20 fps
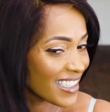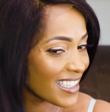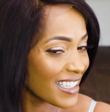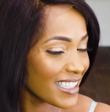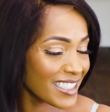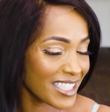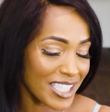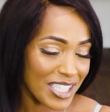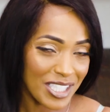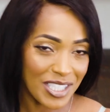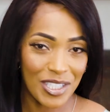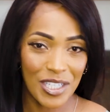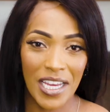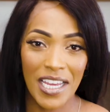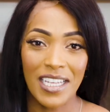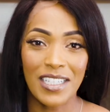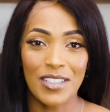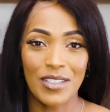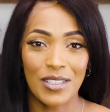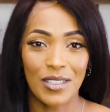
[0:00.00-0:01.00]
It just
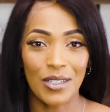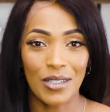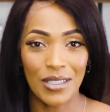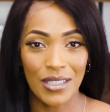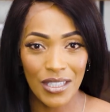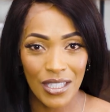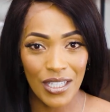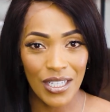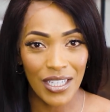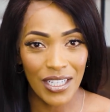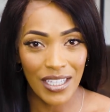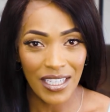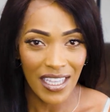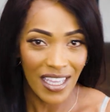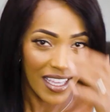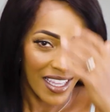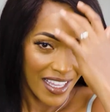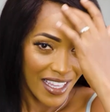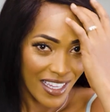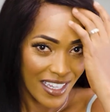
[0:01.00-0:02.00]
changes your look.
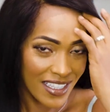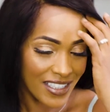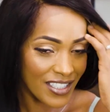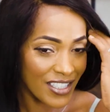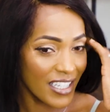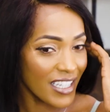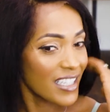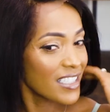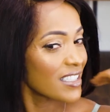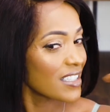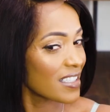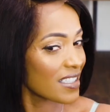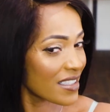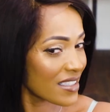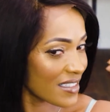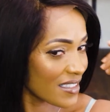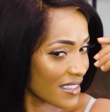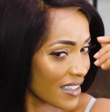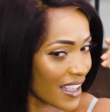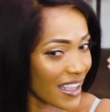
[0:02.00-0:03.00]
It
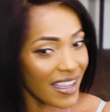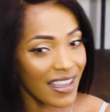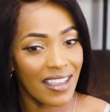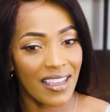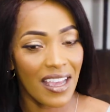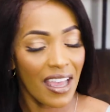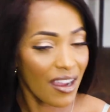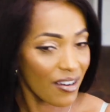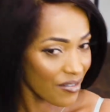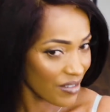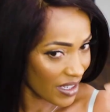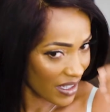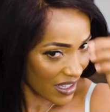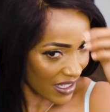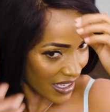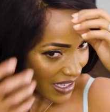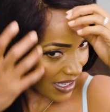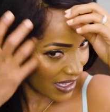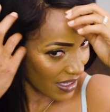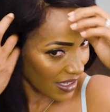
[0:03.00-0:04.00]
changes like
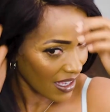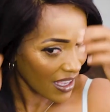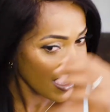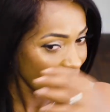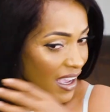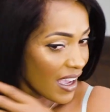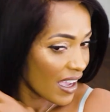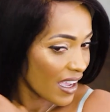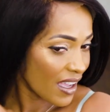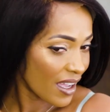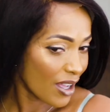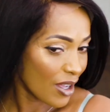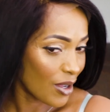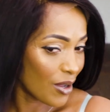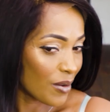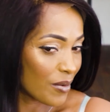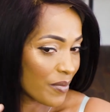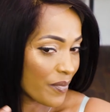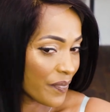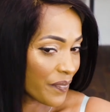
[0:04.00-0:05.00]
everything.
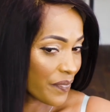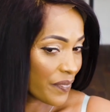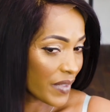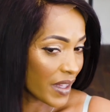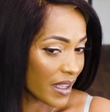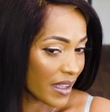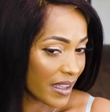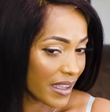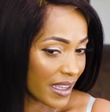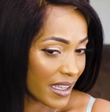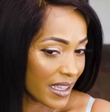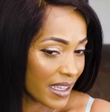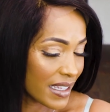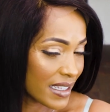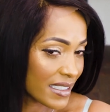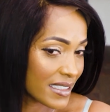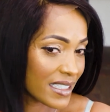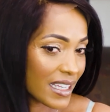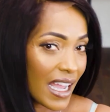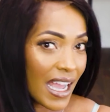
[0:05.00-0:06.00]
Um,
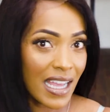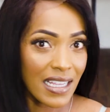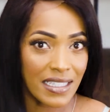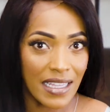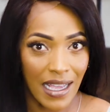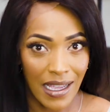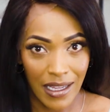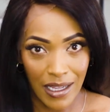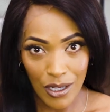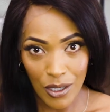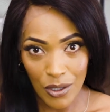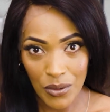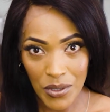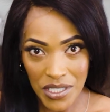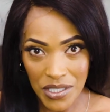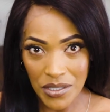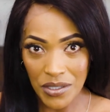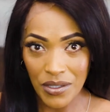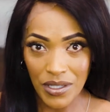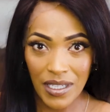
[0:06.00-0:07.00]
and as I
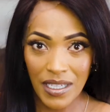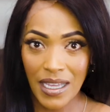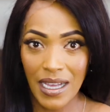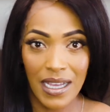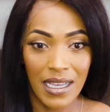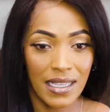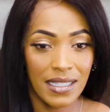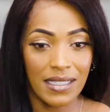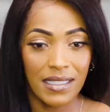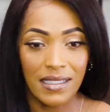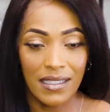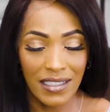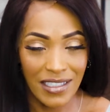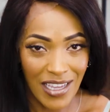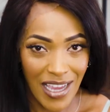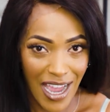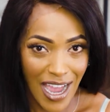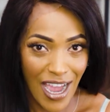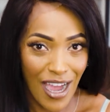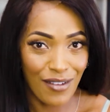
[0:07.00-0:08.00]
always tell you guys,
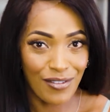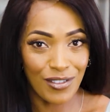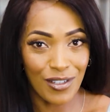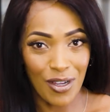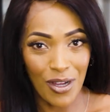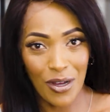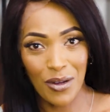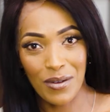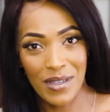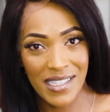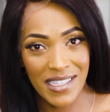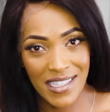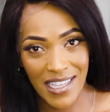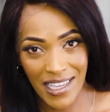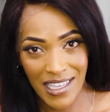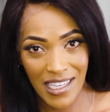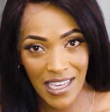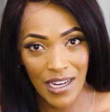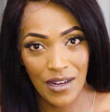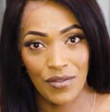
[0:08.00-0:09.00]
you have to always
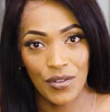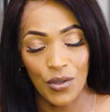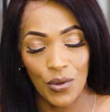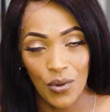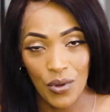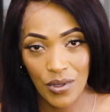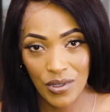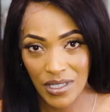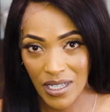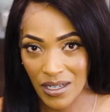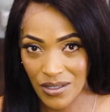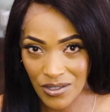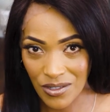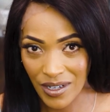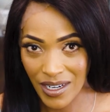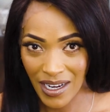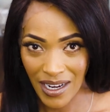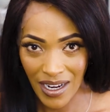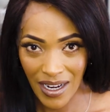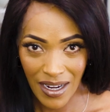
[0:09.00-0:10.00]
take care of your own
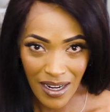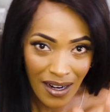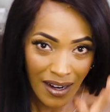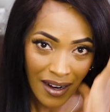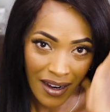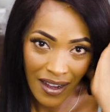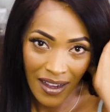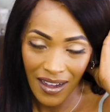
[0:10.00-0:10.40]
natural hair